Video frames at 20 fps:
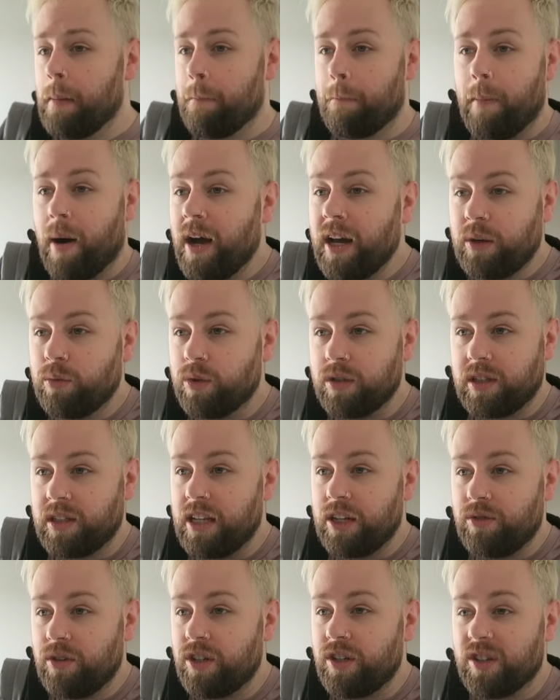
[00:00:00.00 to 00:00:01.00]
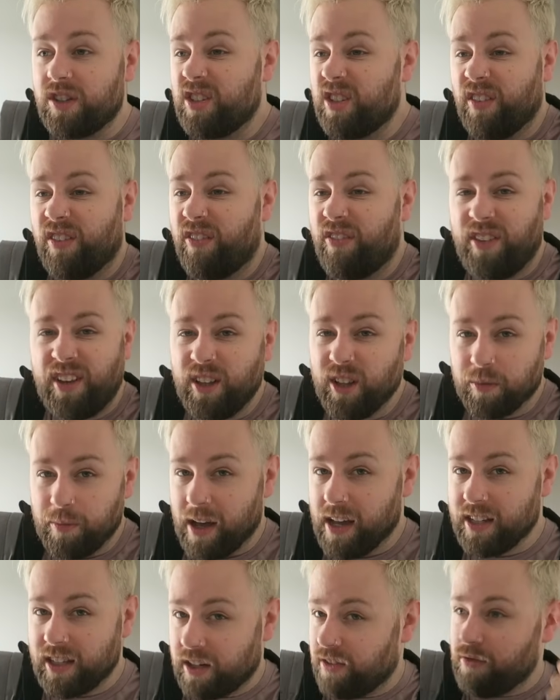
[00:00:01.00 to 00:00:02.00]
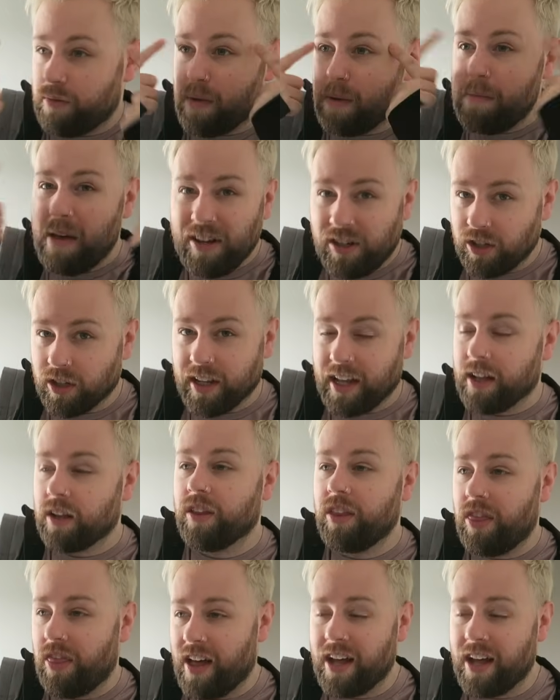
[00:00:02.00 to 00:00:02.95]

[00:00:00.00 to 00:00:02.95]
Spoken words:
Mine was literally just to feel better for my mental health.